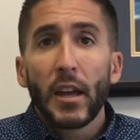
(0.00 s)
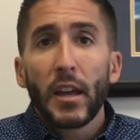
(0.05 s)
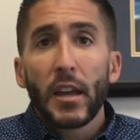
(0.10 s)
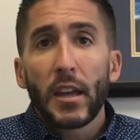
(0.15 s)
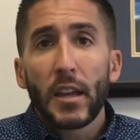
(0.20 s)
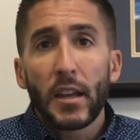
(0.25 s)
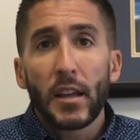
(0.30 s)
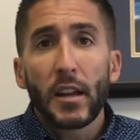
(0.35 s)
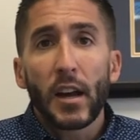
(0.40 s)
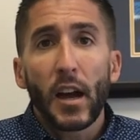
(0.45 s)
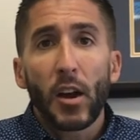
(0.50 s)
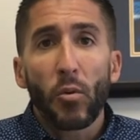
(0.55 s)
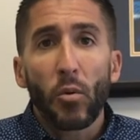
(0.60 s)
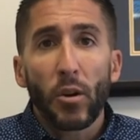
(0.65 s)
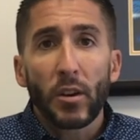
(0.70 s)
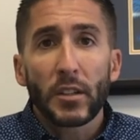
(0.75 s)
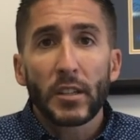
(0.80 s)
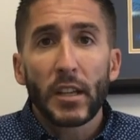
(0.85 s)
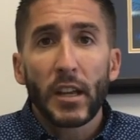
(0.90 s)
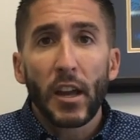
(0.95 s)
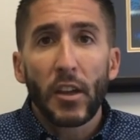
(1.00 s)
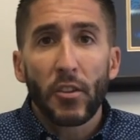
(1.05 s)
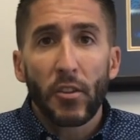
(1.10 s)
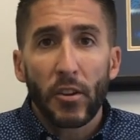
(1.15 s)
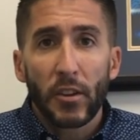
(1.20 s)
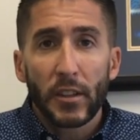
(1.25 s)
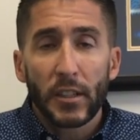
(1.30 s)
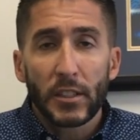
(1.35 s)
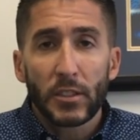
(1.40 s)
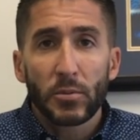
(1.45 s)
He and I work together
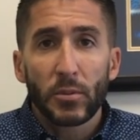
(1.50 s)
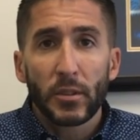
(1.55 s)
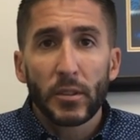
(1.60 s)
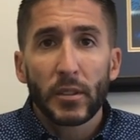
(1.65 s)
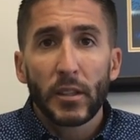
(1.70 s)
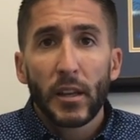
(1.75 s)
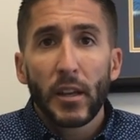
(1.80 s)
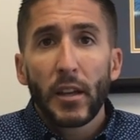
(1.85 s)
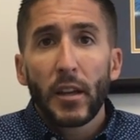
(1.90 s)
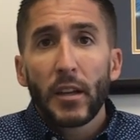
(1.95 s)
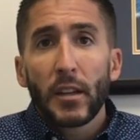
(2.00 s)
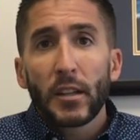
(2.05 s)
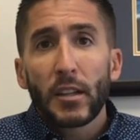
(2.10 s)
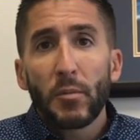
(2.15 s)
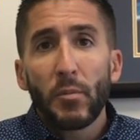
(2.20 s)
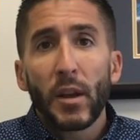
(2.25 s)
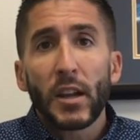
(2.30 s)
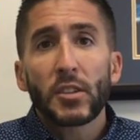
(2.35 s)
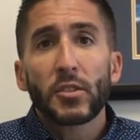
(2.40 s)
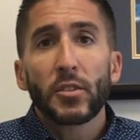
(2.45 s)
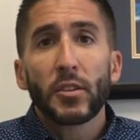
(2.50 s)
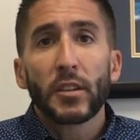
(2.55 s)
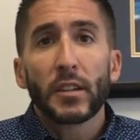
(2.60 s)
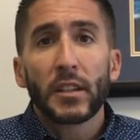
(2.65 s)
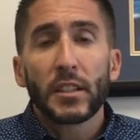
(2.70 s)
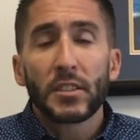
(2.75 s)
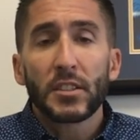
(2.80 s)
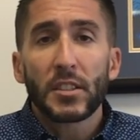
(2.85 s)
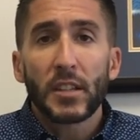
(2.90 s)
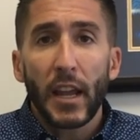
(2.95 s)
on this one to make sure
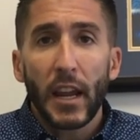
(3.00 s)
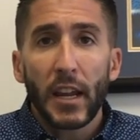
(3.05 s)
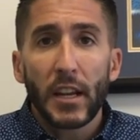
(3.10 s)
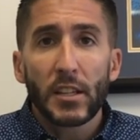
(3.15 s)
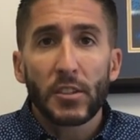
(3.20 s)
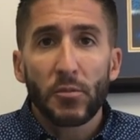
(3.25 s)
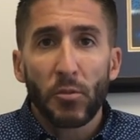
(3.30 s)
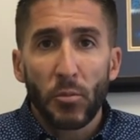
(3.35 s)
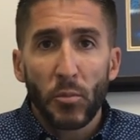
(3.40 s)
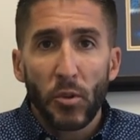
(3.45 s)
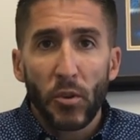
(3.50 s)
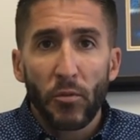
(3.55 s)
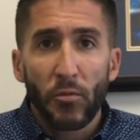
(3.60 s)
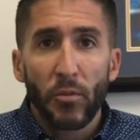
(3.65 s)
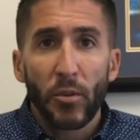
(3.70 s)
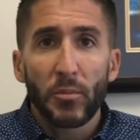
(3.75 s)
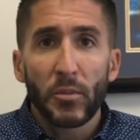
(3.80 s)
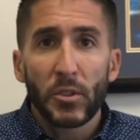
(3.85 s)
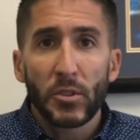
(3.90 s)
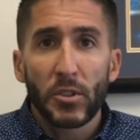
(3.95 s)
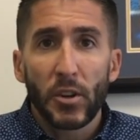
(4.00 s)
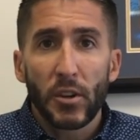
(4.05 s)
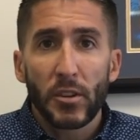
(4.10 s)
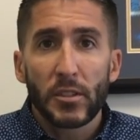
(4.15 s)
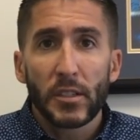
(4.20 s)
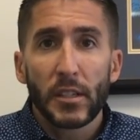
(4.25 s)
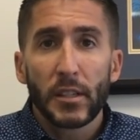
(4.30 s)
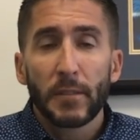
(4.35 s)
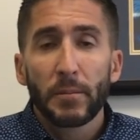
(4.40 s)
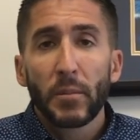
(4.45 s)
this stain is removed from New
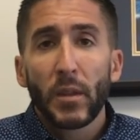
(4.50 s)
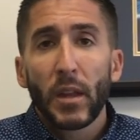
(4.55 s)
Jersey